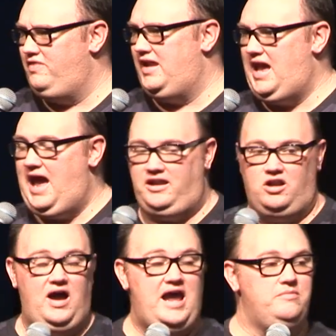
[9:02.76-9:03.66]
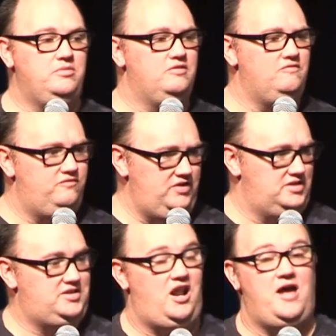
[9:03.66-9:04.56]
that they had. And I am
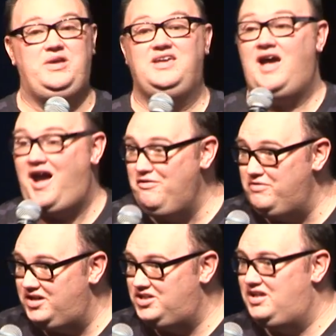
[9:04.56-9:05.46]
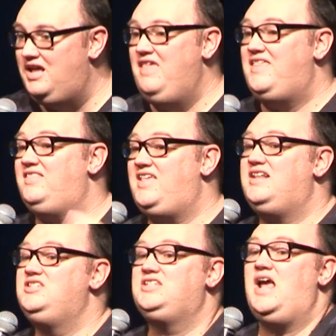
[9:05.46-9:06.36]
convinced and I'm encouraged that
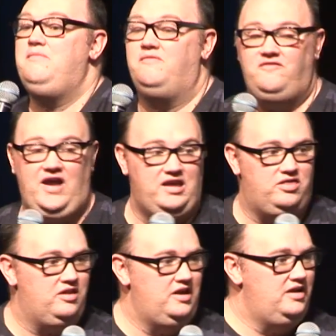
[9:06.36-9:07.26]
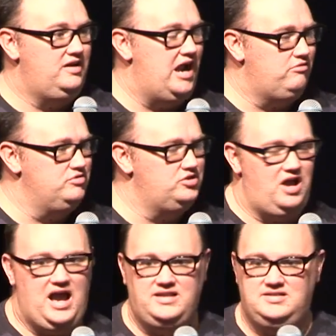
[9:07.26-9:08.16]
that same faith now
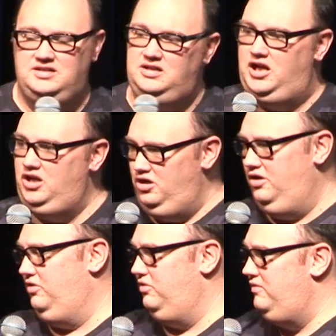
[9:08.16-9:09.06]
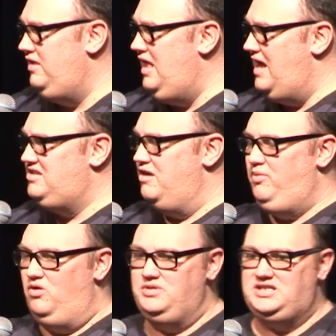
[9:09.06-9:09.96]
resides in you. And so
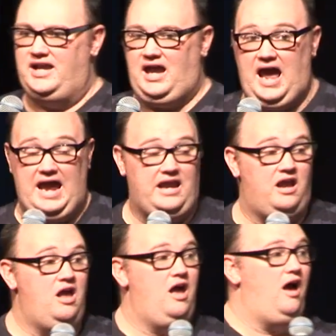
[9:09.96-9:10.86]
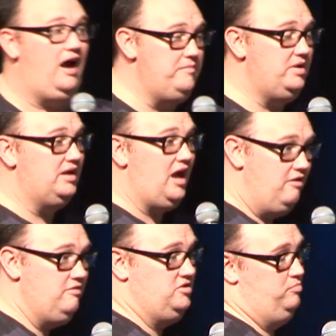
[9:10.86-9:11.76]
Paul was saying, hey, I'm
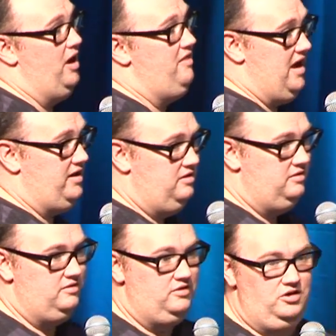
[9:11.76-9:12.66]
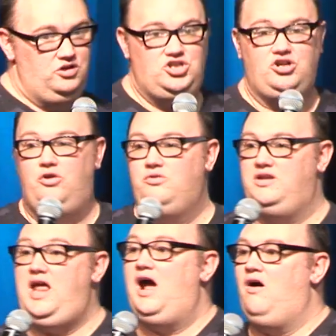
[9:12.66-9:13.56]
encouraged by that. So
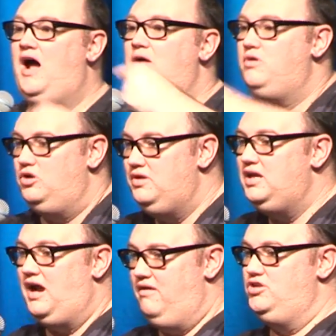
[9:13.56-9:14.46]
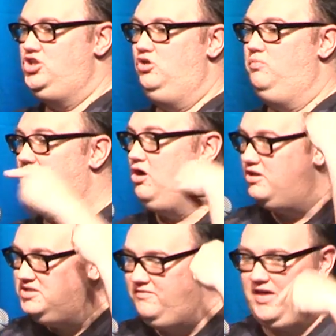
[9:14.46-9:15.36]
now I want to encourage you.
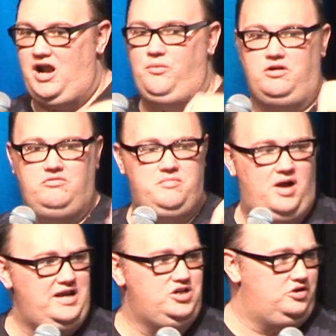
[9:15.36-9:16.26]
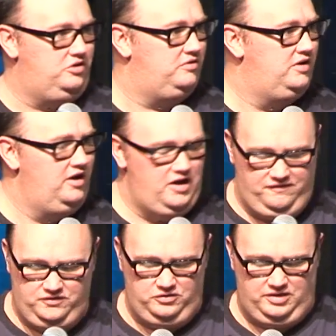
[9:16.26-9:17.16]
Because of that, I want to remind you a
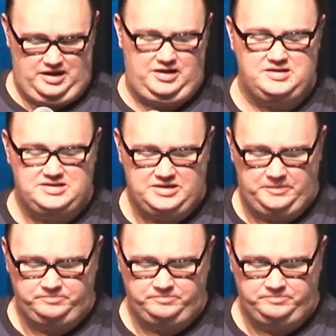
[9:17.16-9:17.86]
few things.